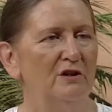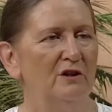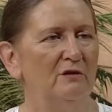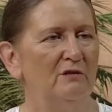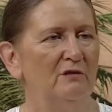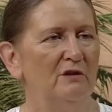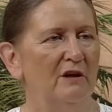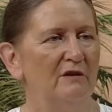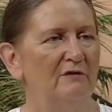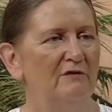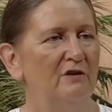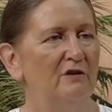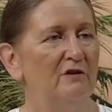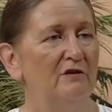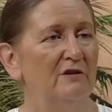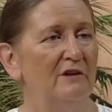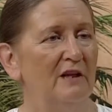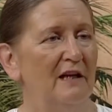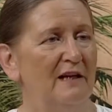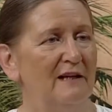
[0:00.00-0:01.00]
who love
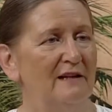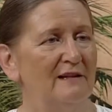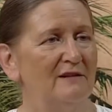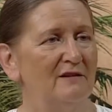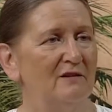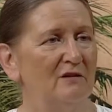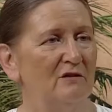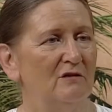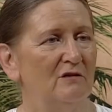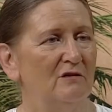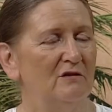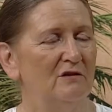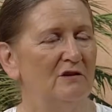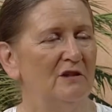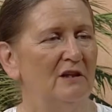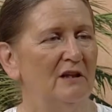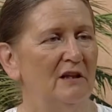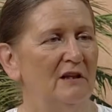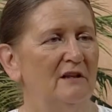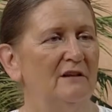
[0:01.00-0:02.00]
God as God,